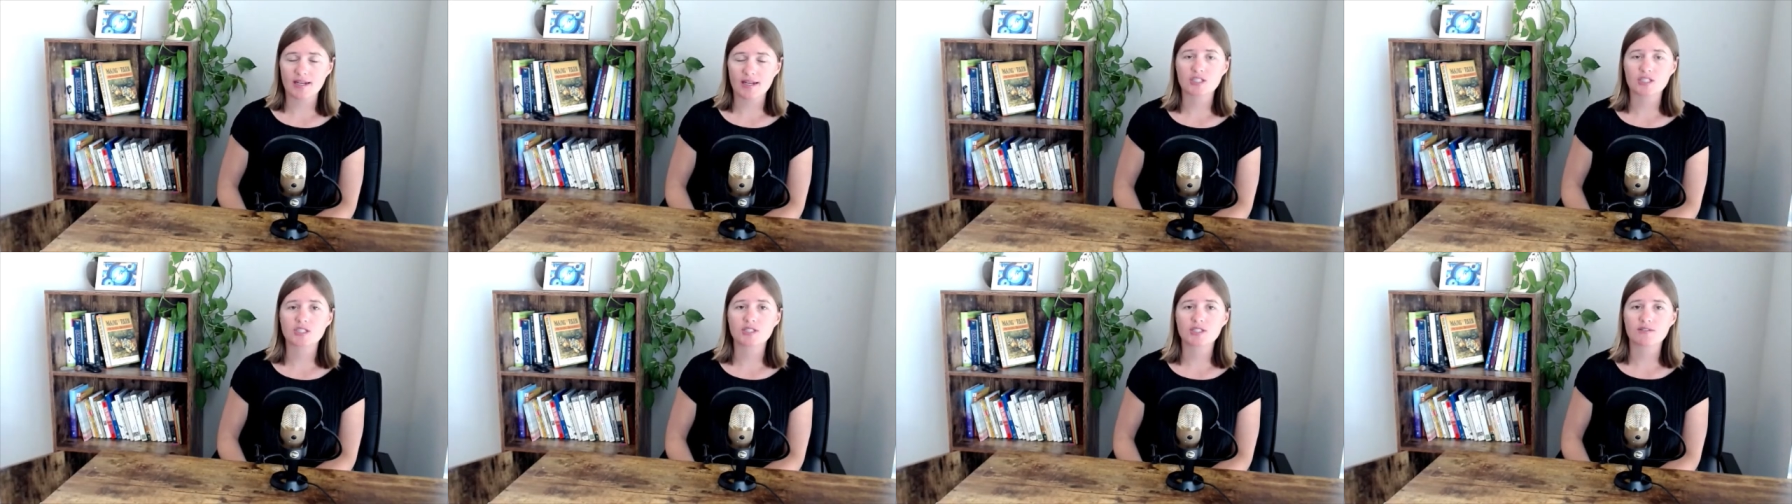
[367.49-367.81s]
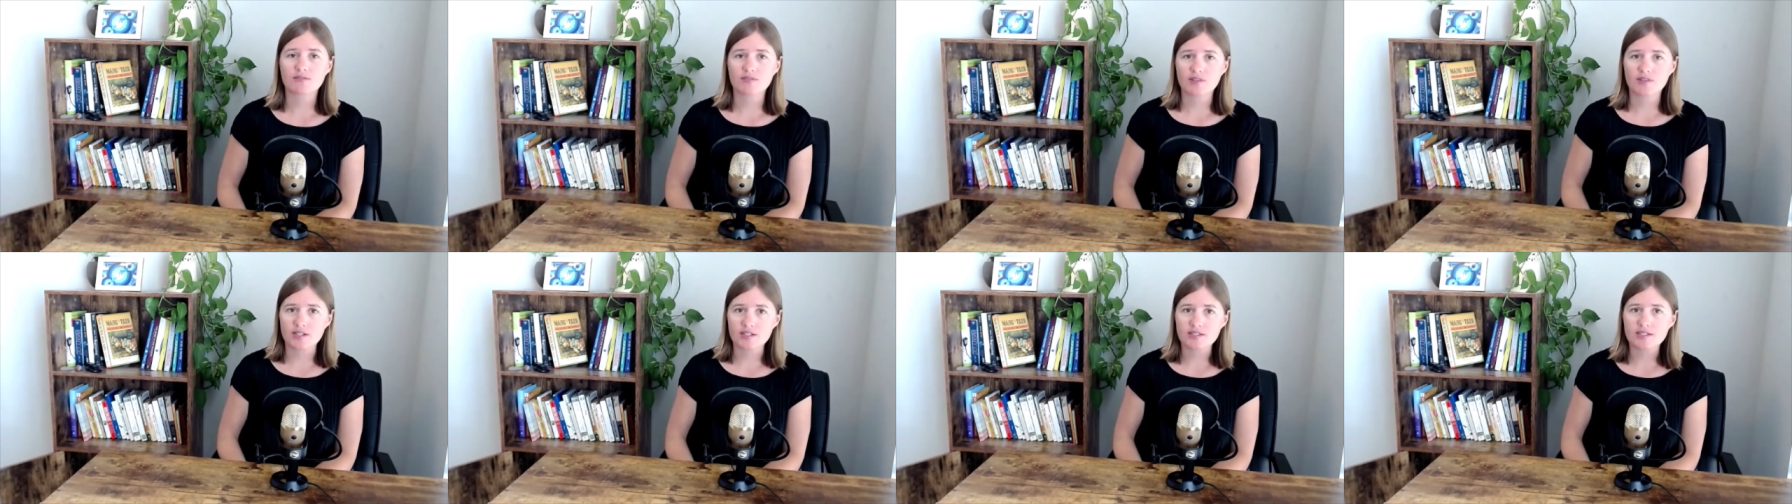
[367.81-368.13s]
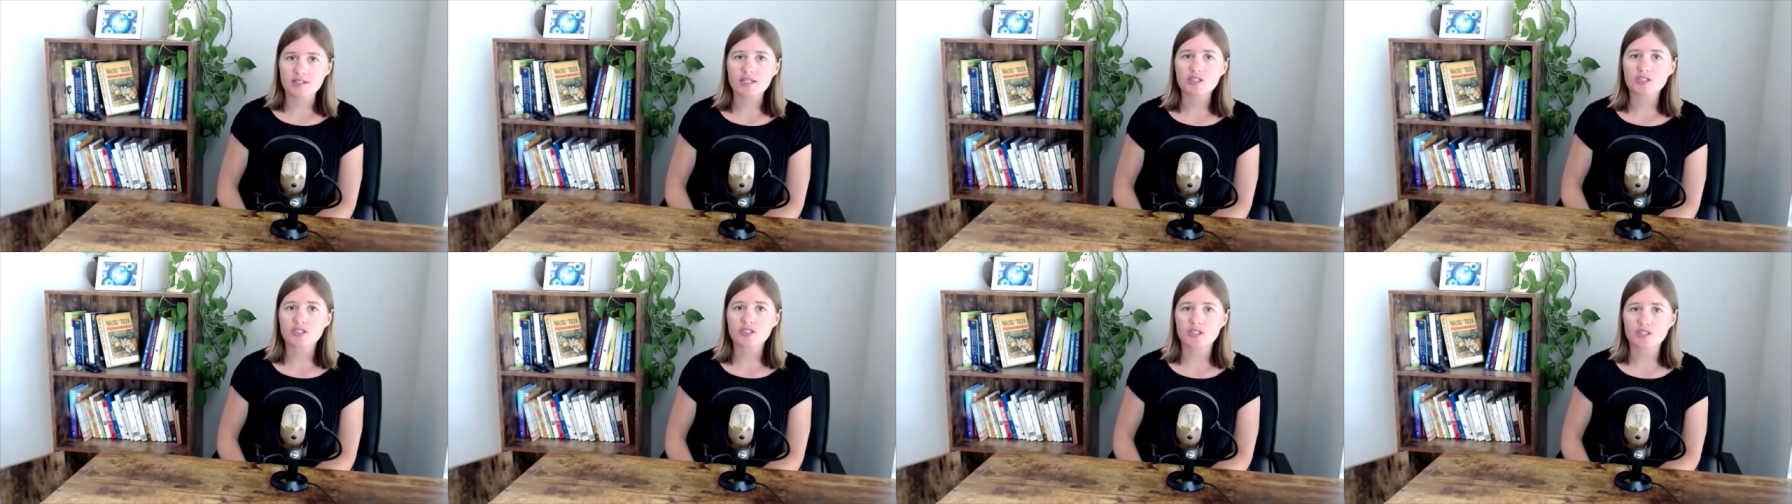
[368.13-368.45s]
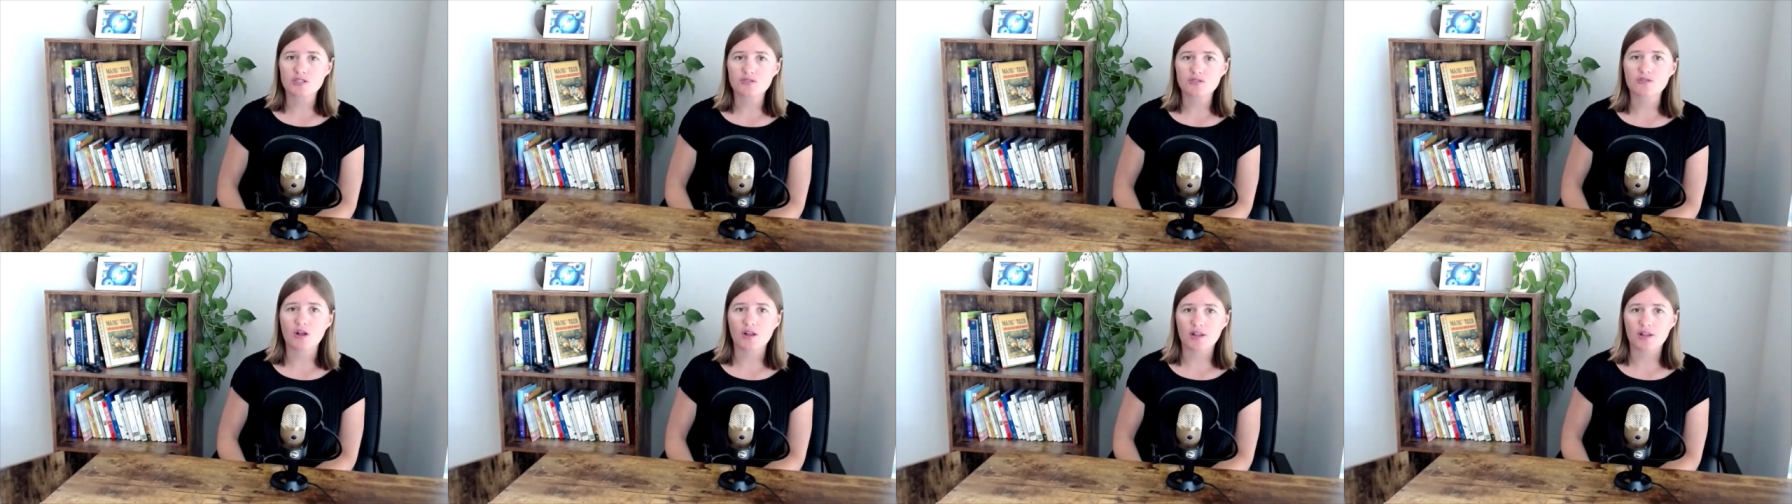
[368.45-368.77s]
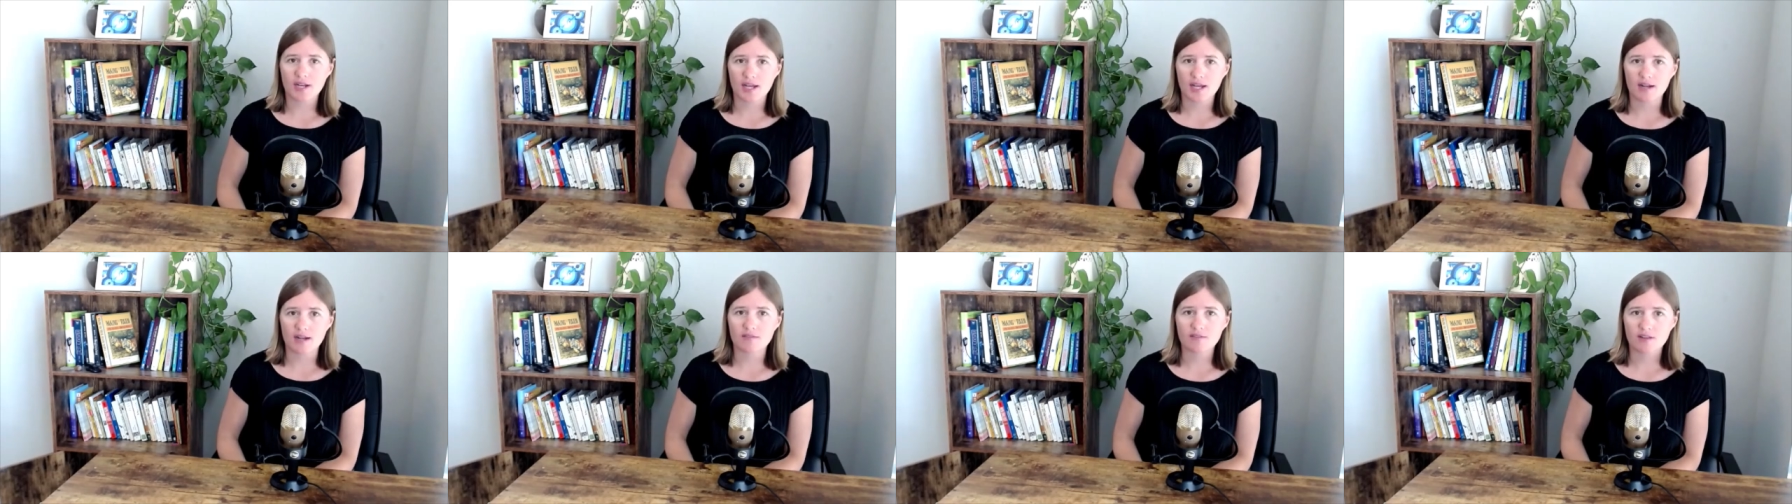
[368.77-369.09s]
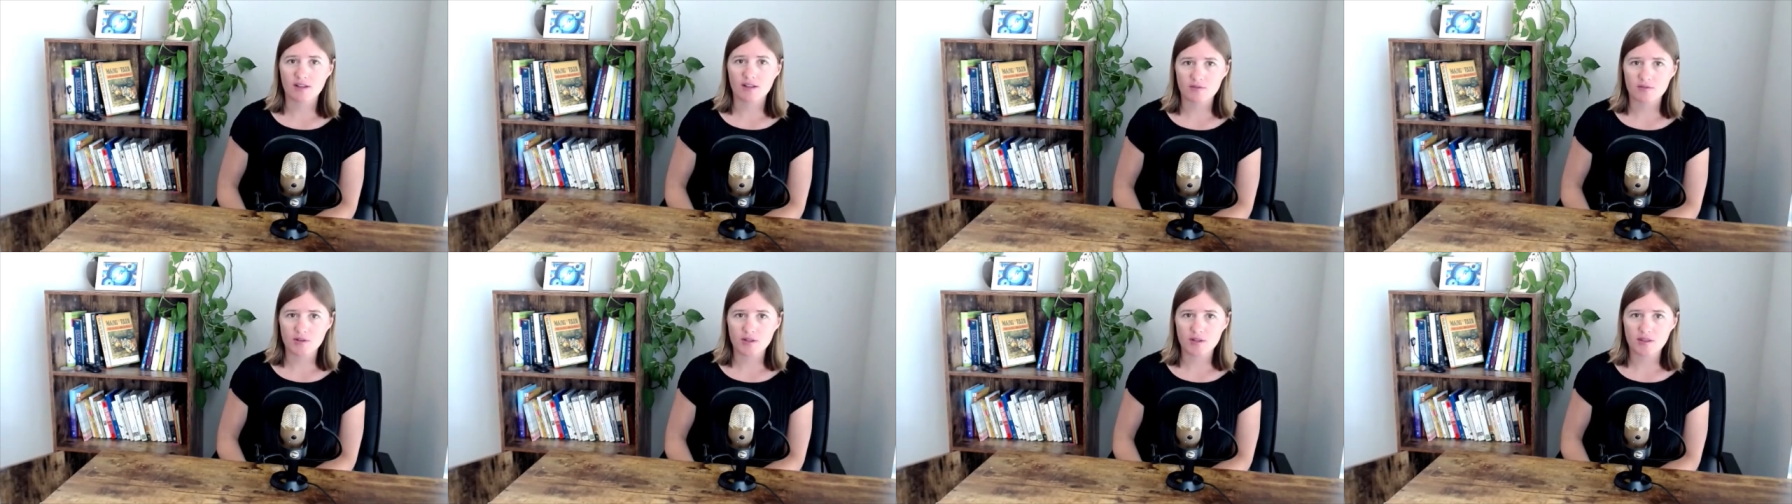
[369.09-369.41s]
and she feels like she's fallen out of
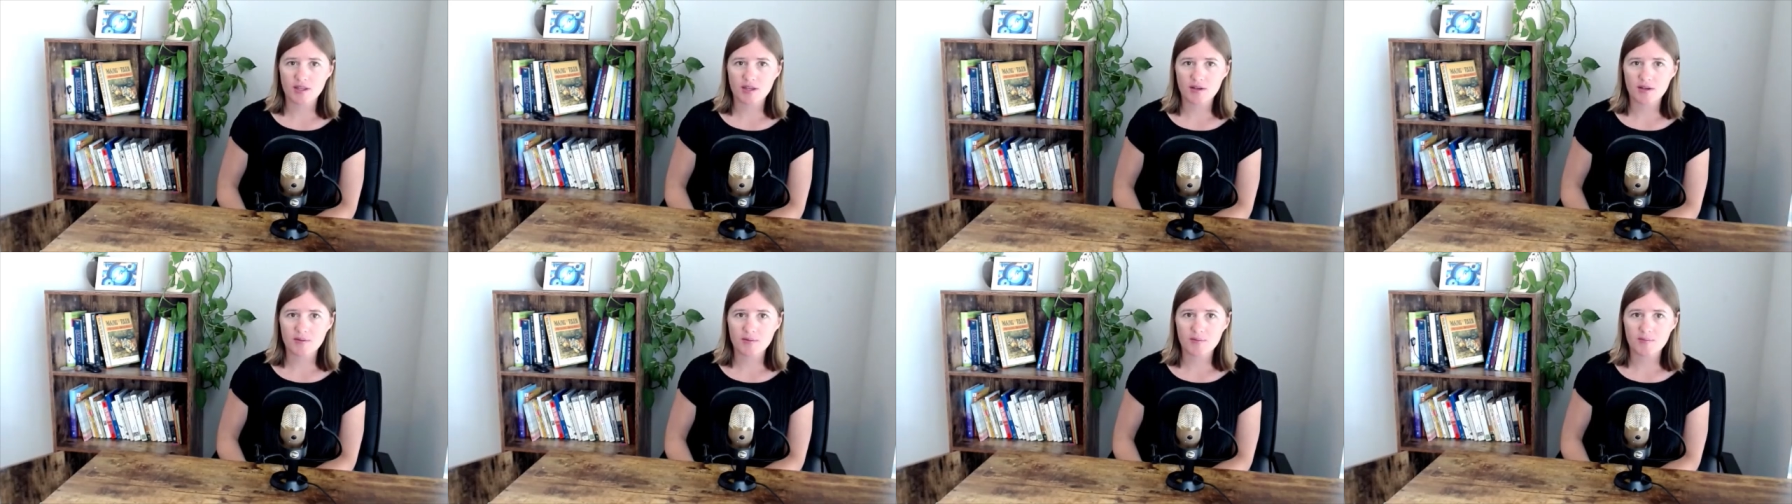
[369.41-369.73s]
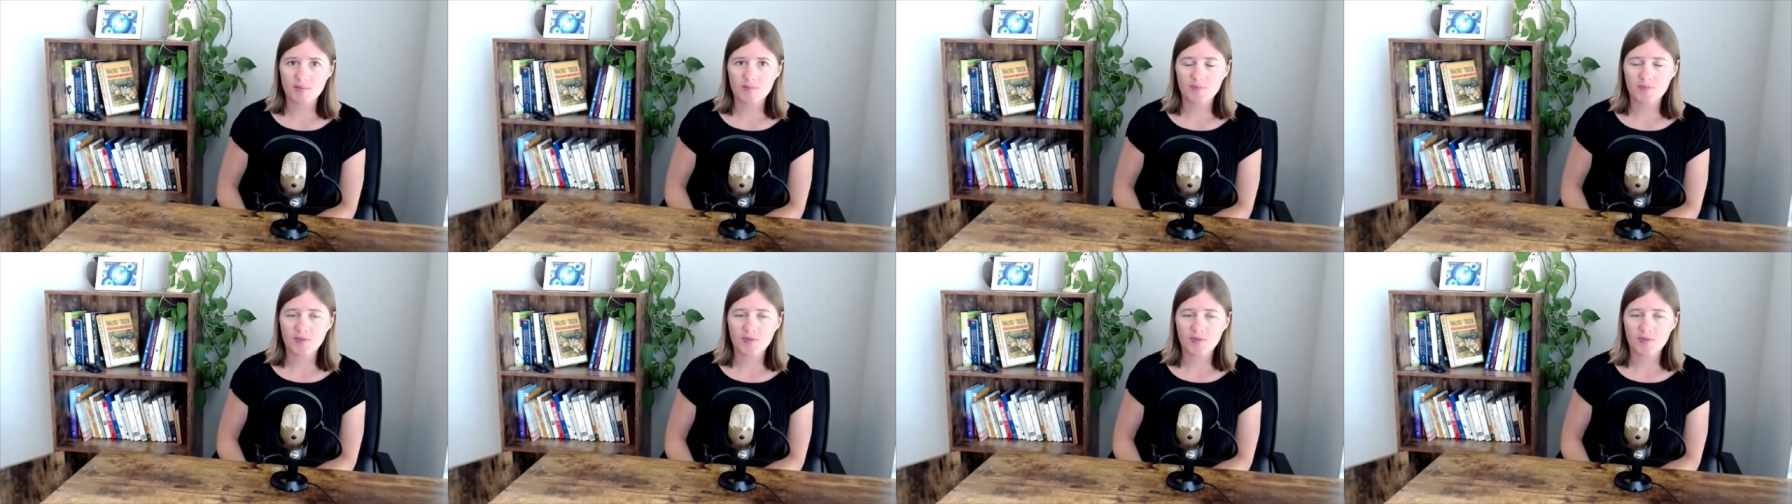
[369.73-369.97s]
love with you,